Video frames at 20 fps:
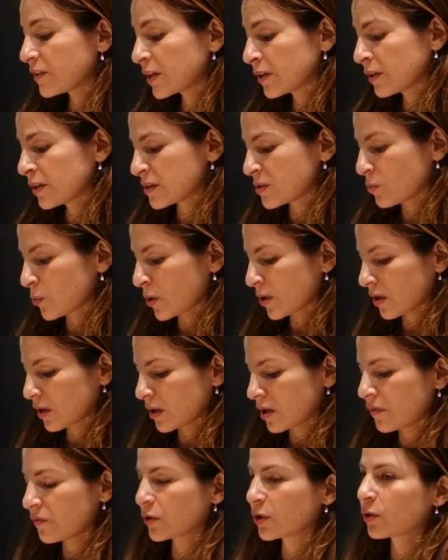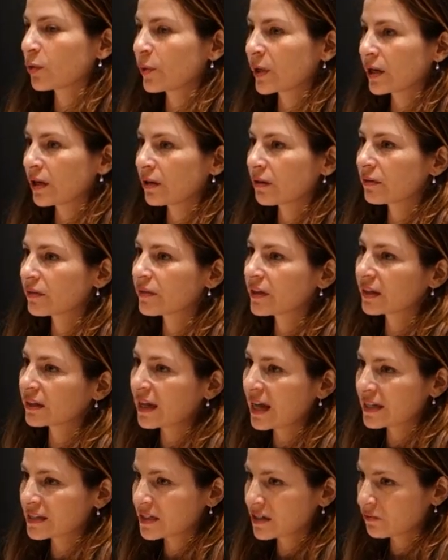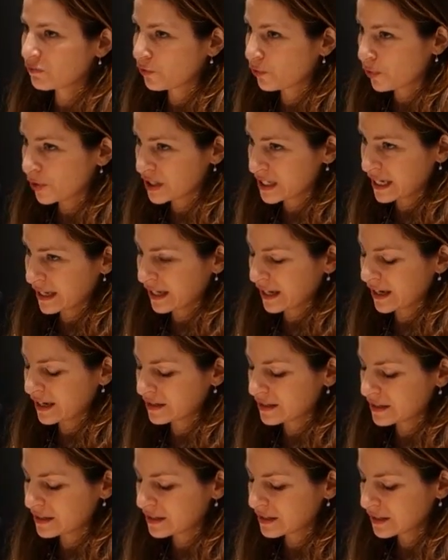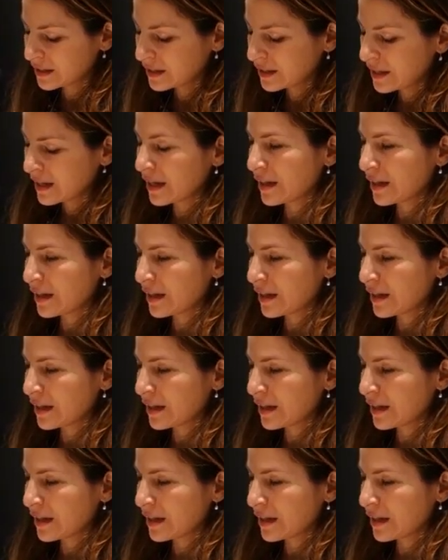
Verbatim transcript: fearless work of a career that lasted four decades.